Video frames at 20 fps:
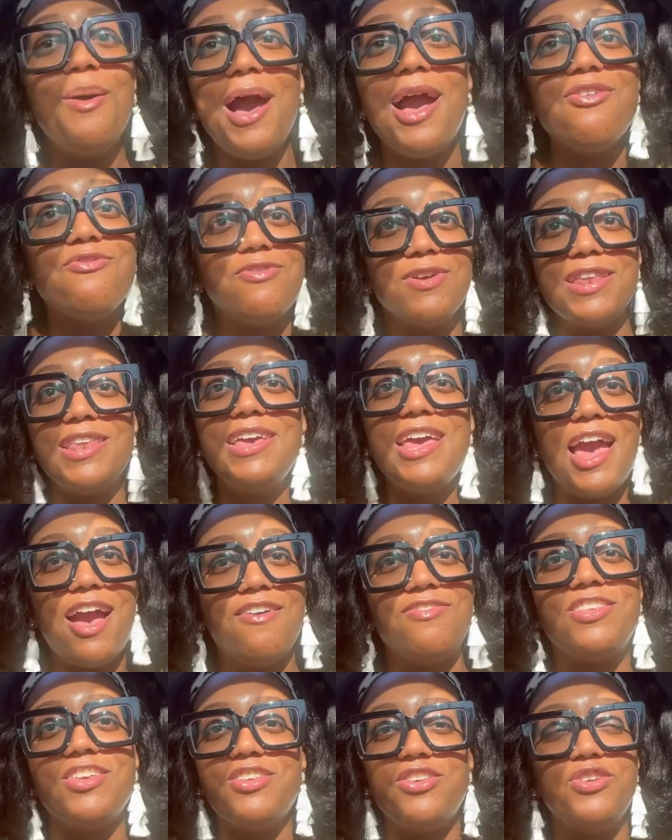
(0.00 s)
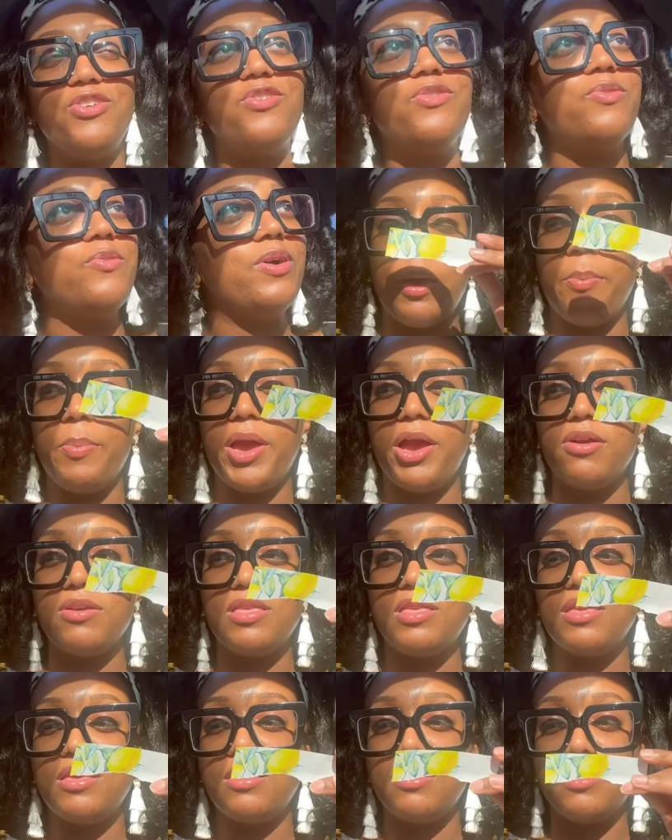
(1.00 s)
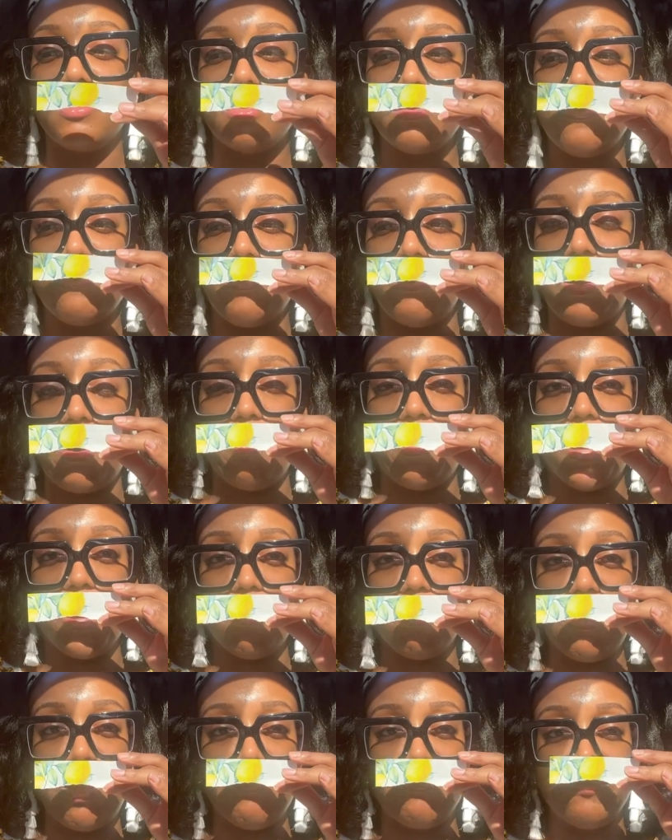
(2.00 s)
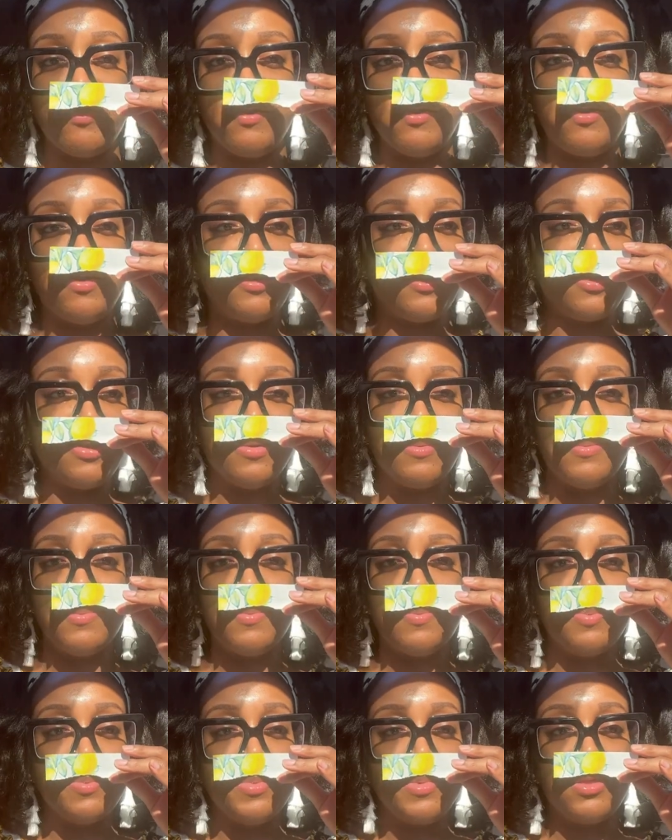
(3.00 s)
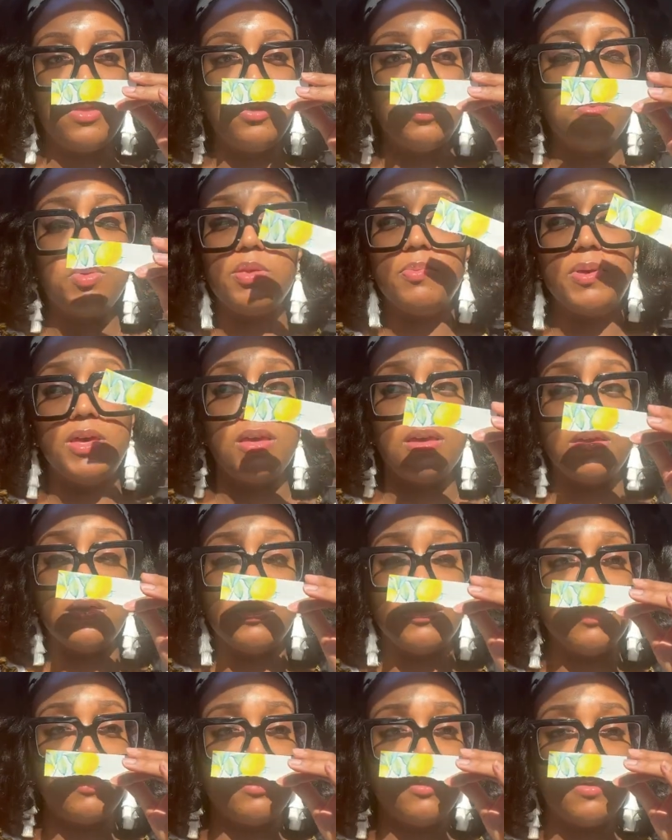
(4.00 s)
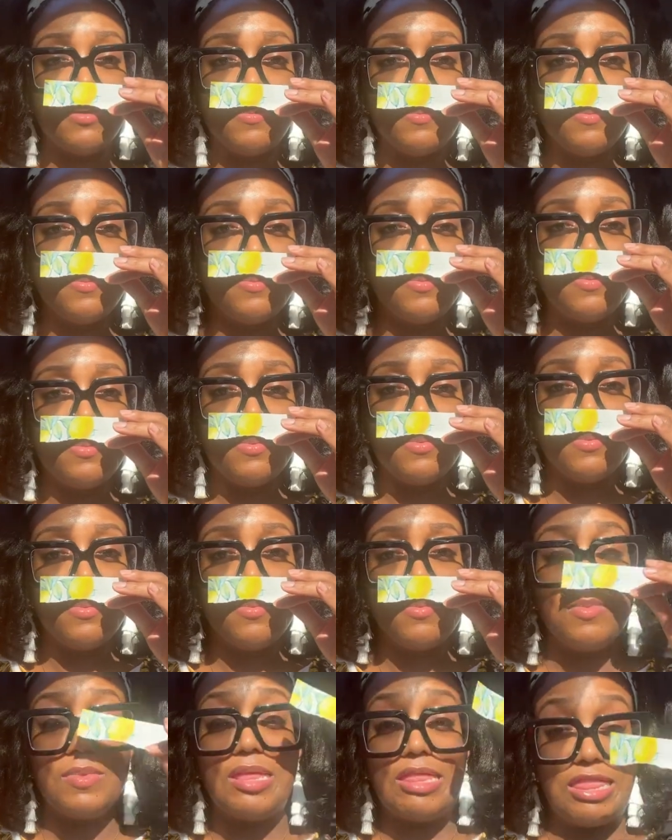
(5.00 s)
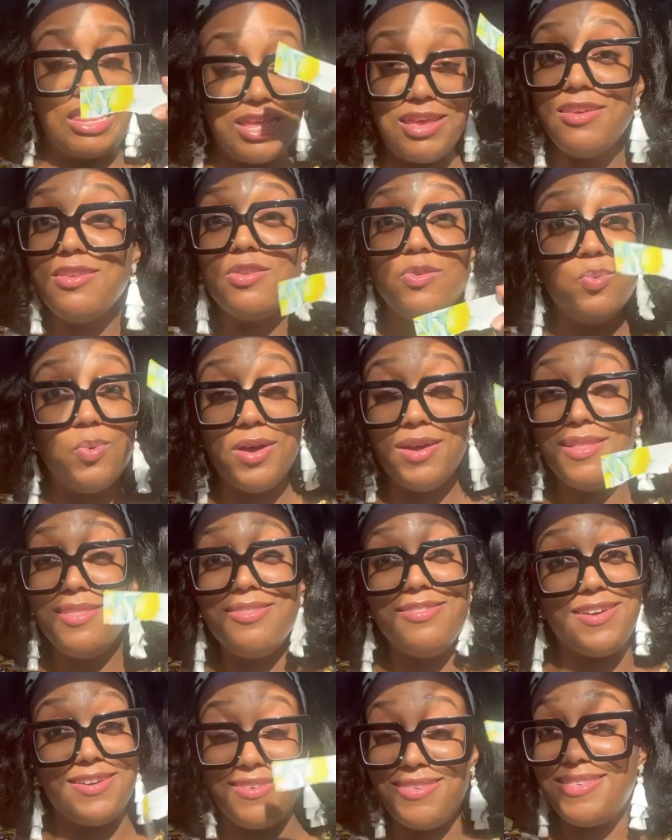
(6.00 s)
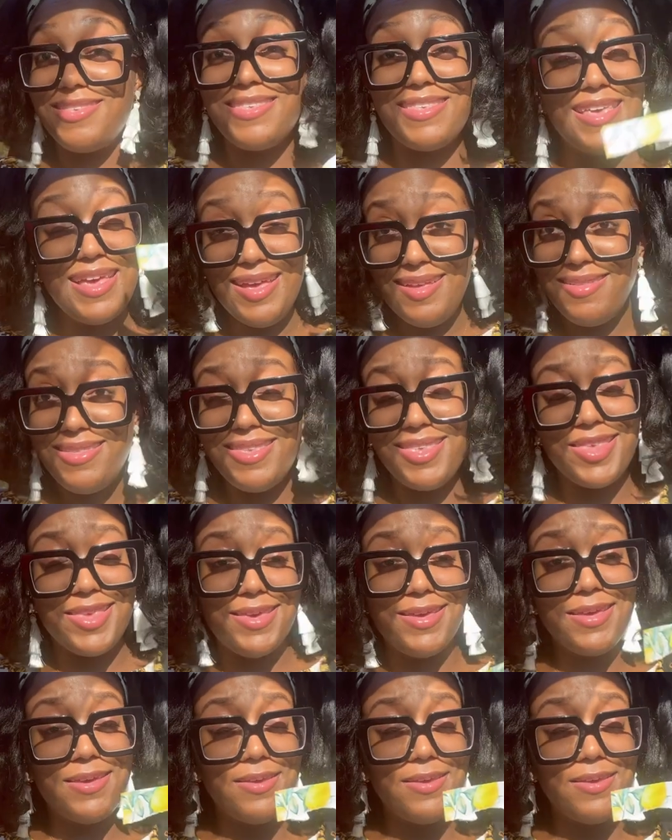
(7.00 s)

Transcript: I really have to do comparisons for my Baccarat Rouge dupes because this one, the scent,